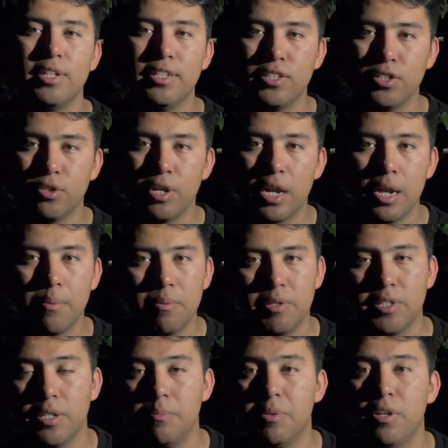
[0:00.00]
Instagram. It's
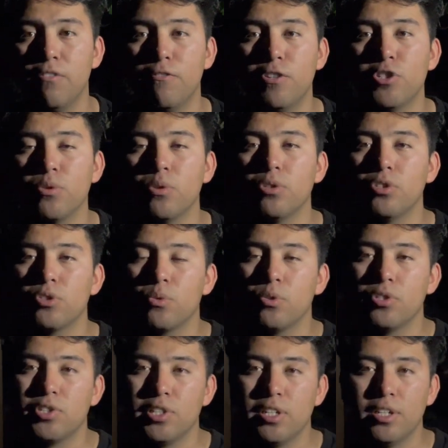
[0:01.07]
gonna be
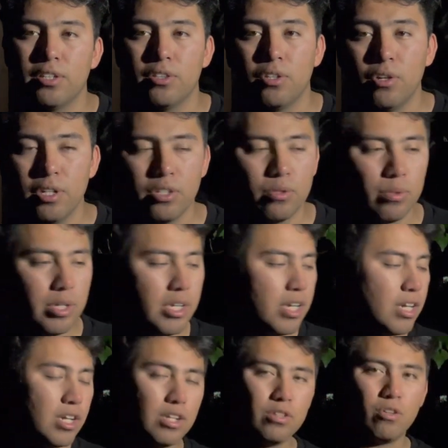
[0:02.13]
official_Zilla33.
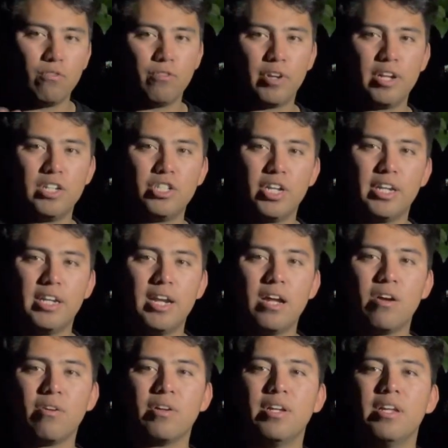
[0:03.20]
Don't forget to check it
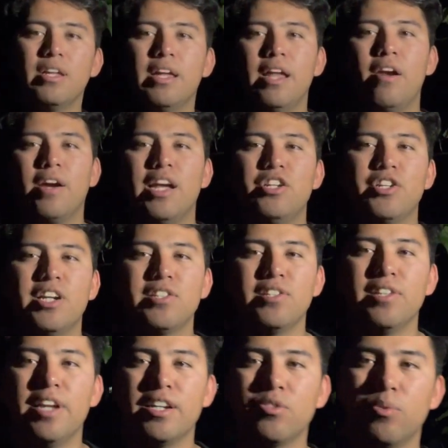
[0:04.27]
out, and I'll catch you guys on the
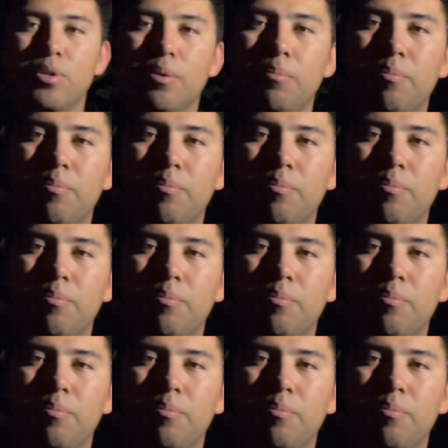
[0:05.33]
next one.